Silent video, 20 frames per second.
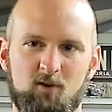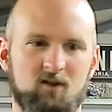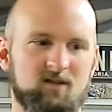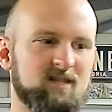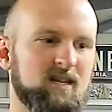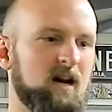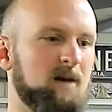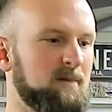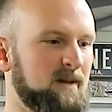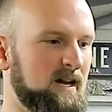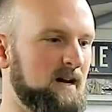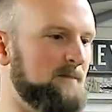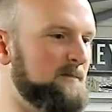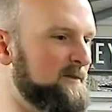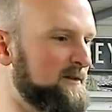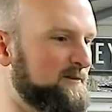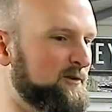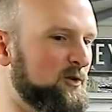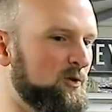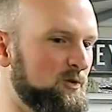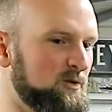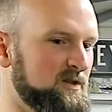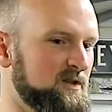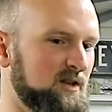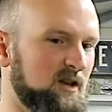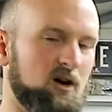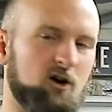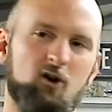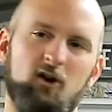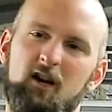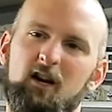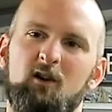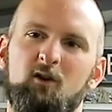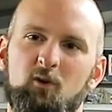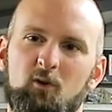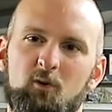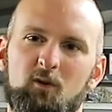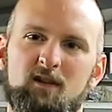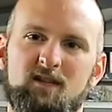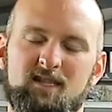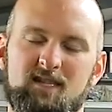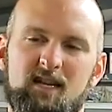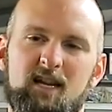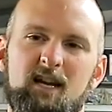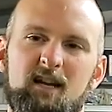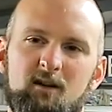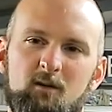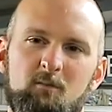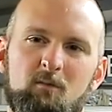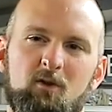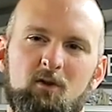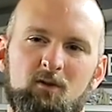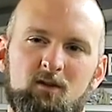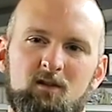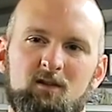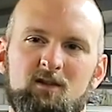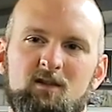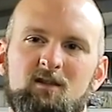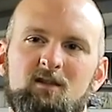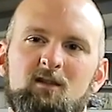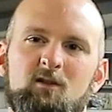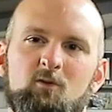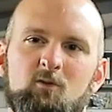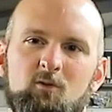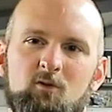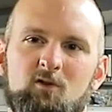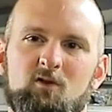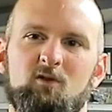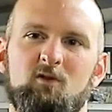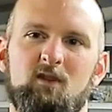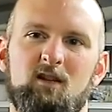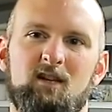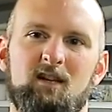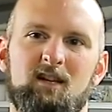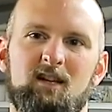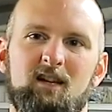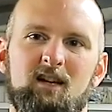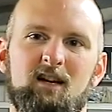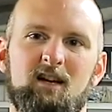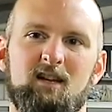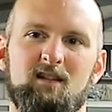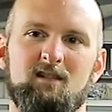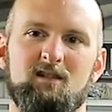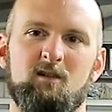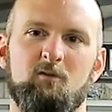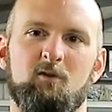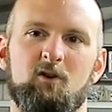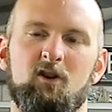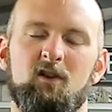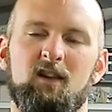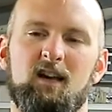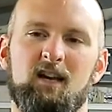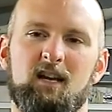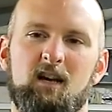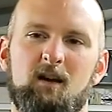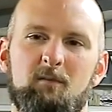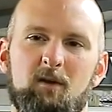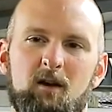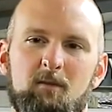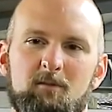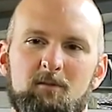mods coming up, of course lowering and all the standard mods you'll do to your car, so we've got that coming